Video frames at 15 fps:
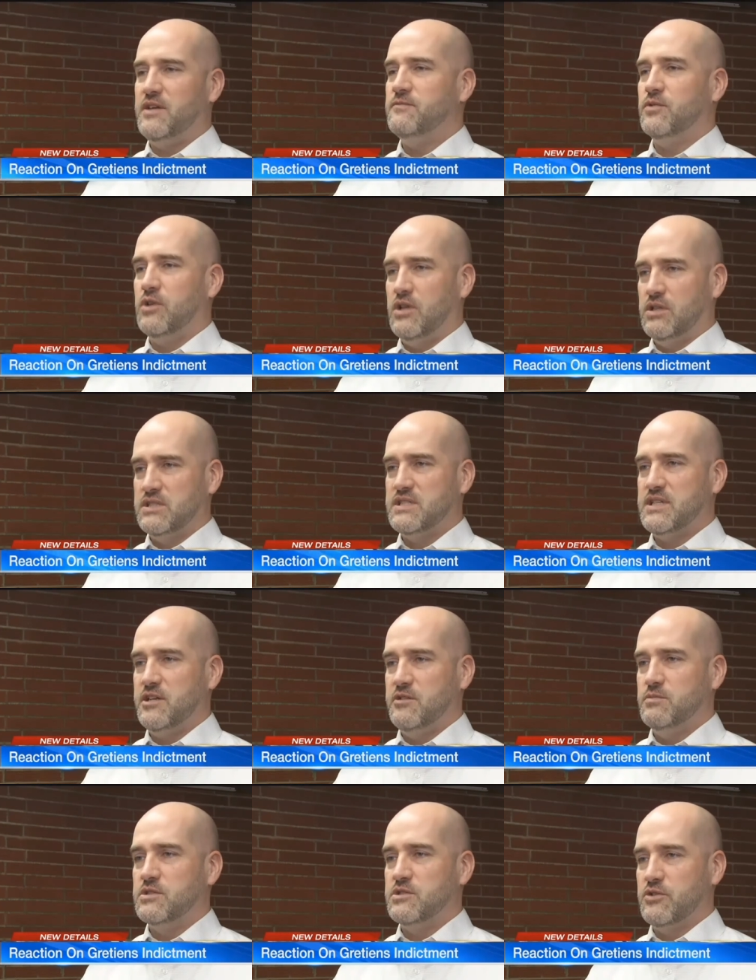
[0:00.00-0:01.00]
shameful on
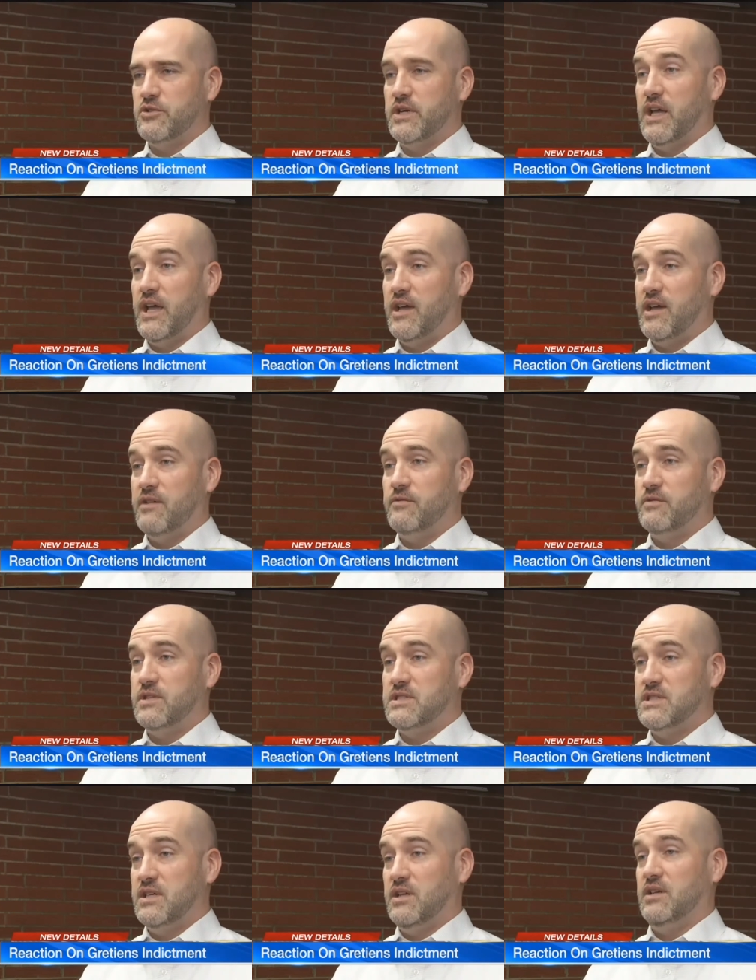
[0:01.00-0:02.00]
the state of Missouri to
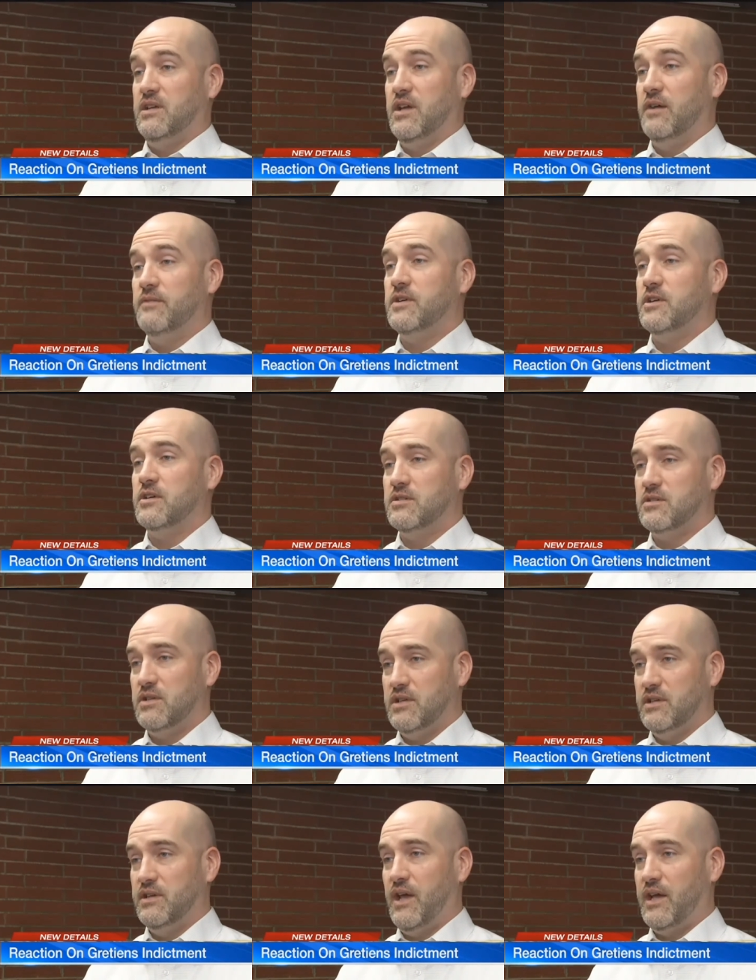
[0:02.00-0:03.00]
have the sitting
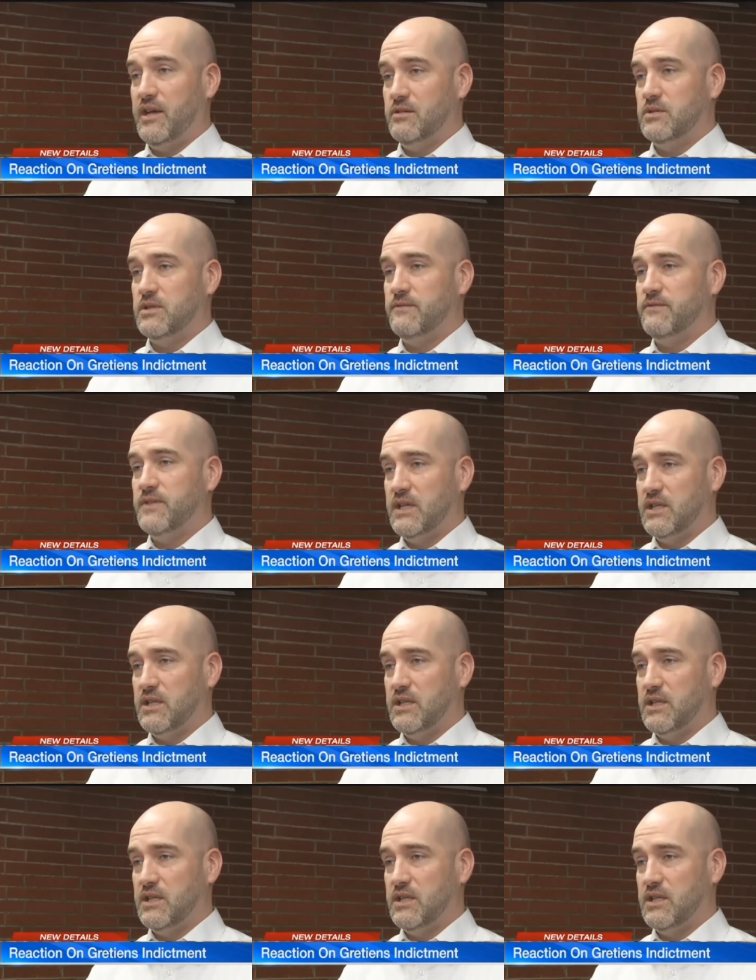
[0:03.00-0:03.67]
governor indicted with a